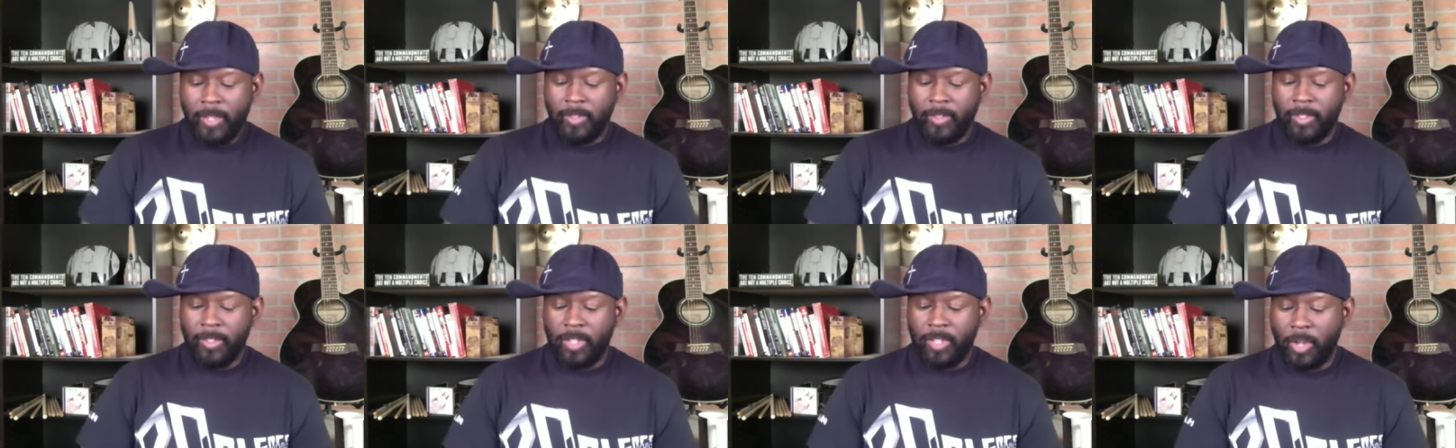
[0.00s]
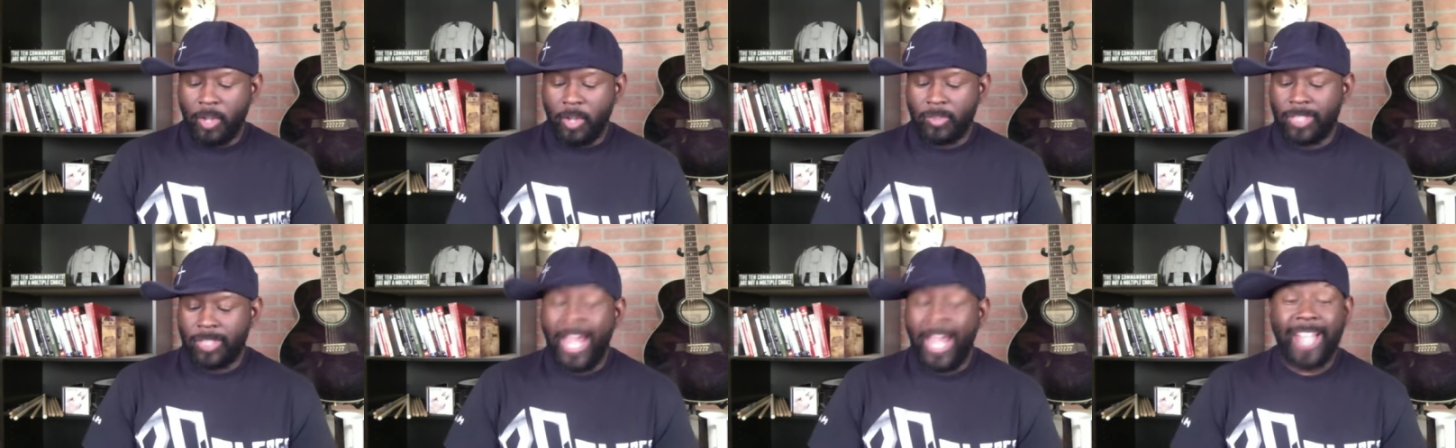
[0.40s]
You know,
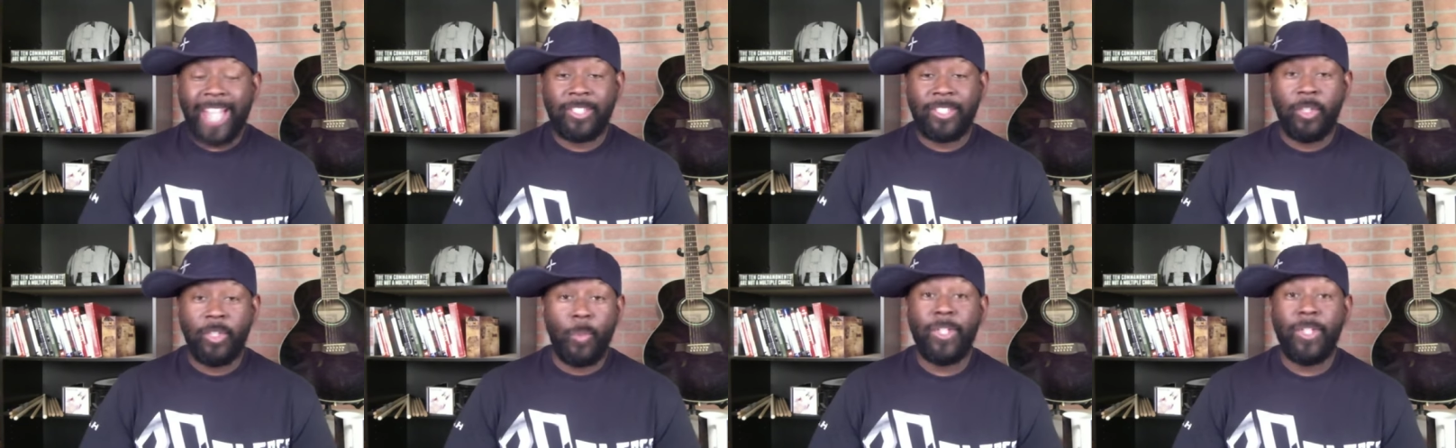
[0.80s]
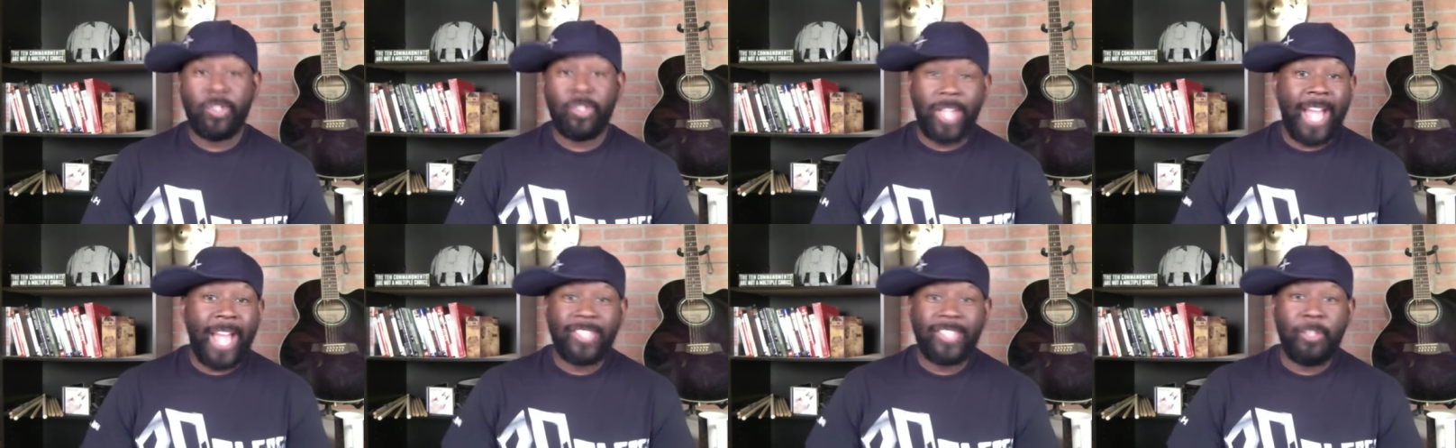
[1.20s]
tax when you're
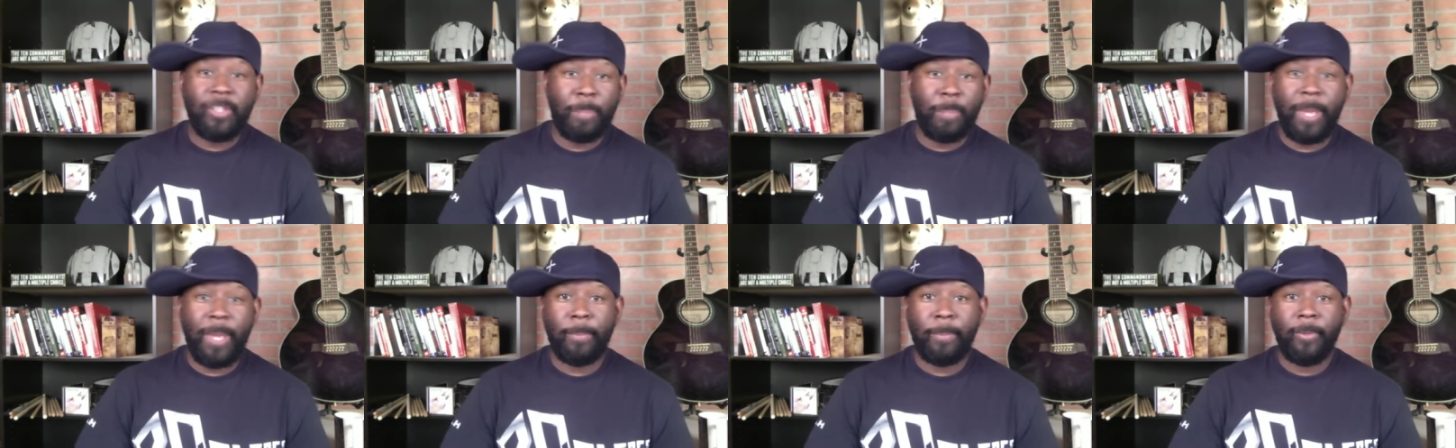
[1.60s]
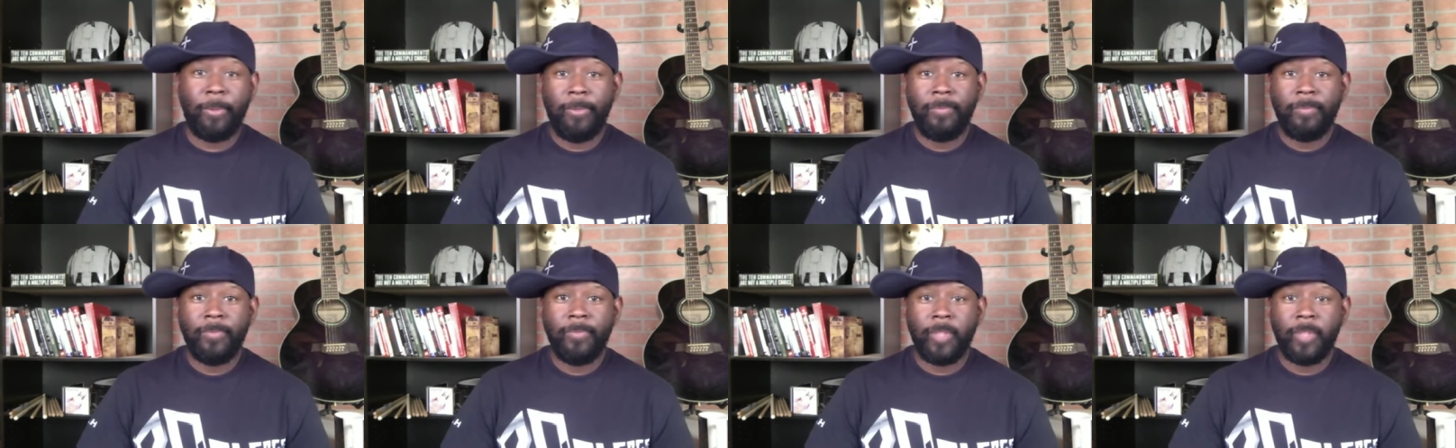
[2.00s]
taxing people,
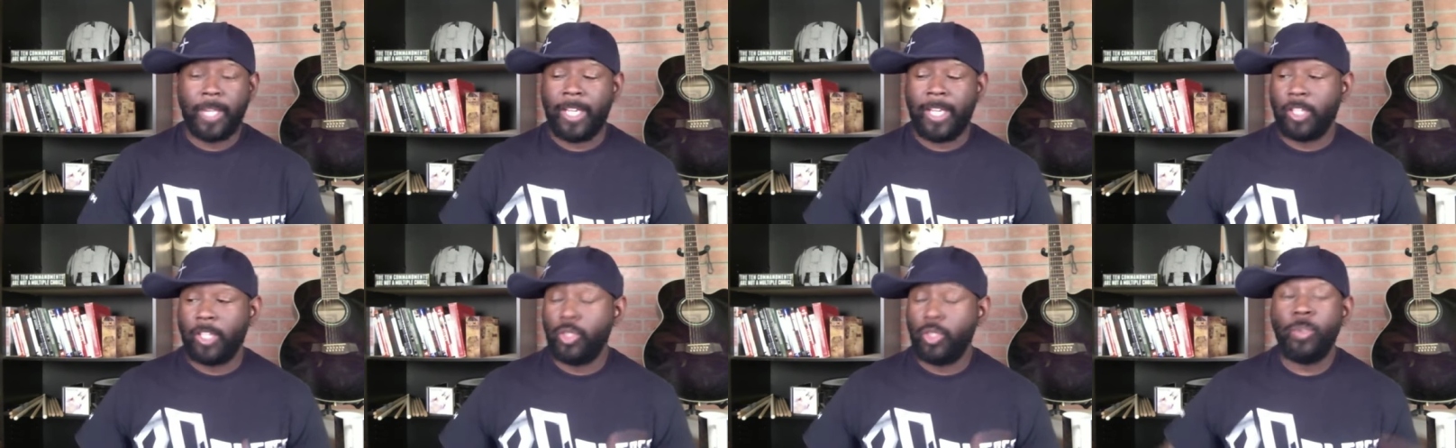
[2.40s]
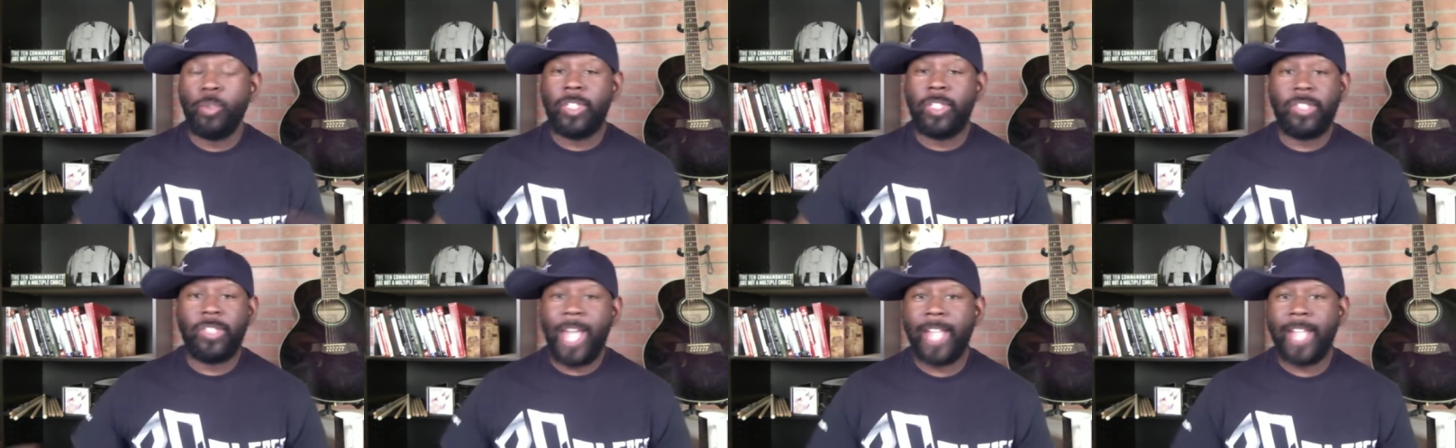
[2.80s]
okay? Because who's he
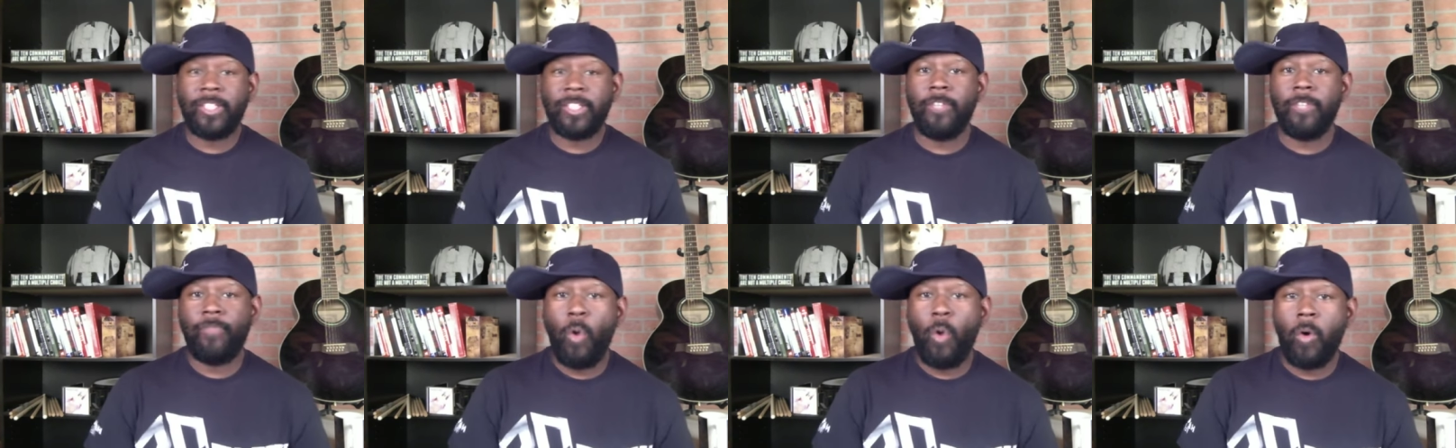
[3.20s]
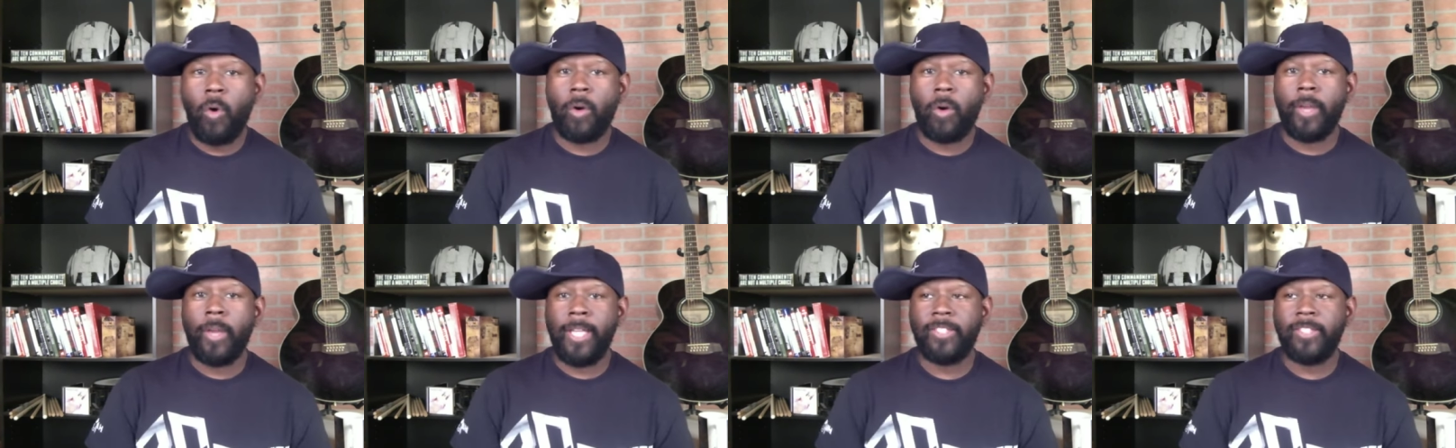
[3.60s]
taxing
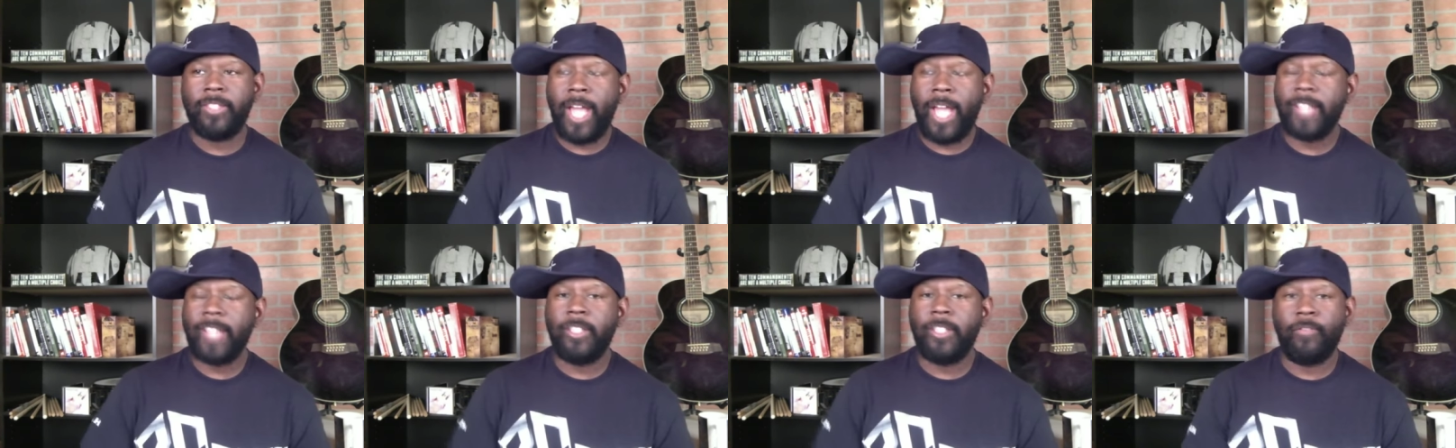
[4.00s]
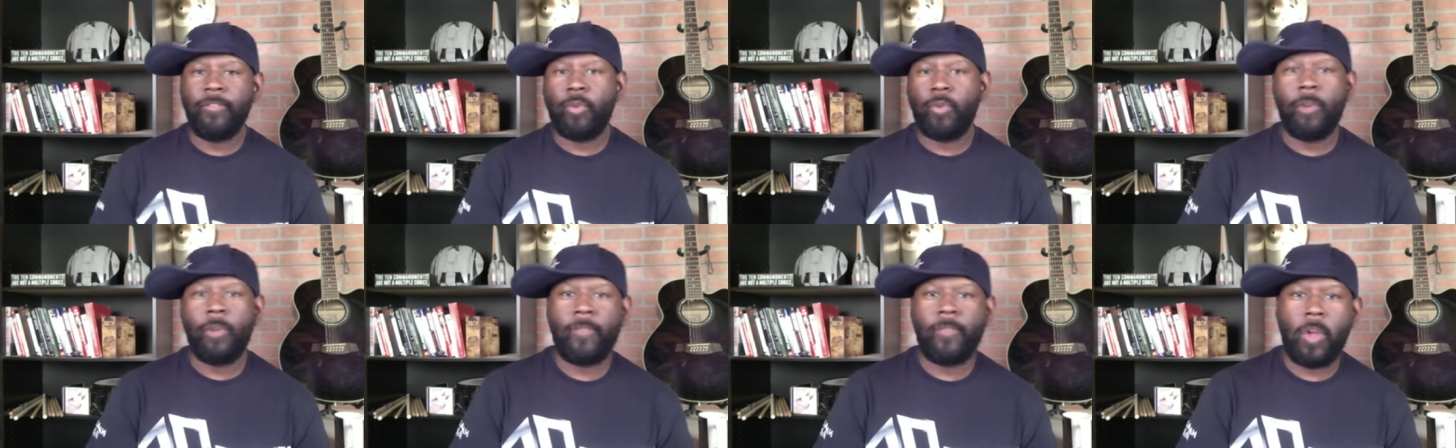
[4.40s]
for? He's taxing
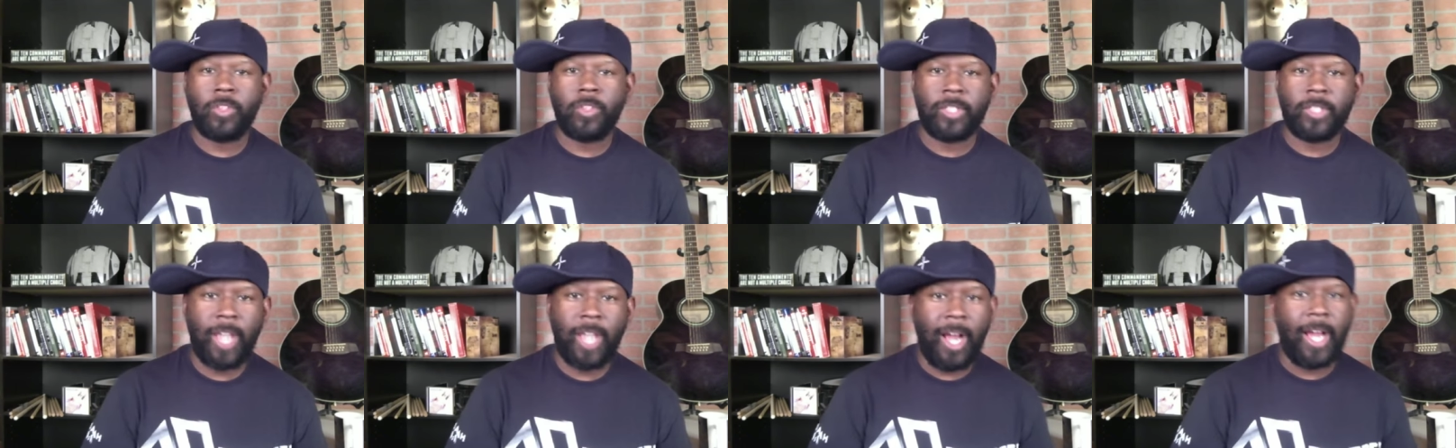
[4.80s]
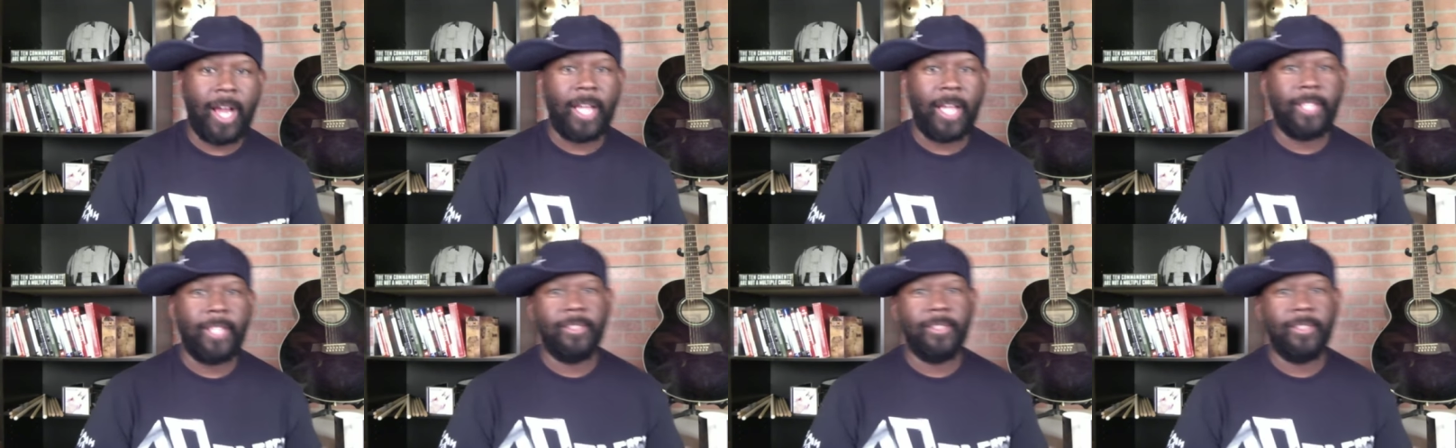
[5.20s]
for a false god.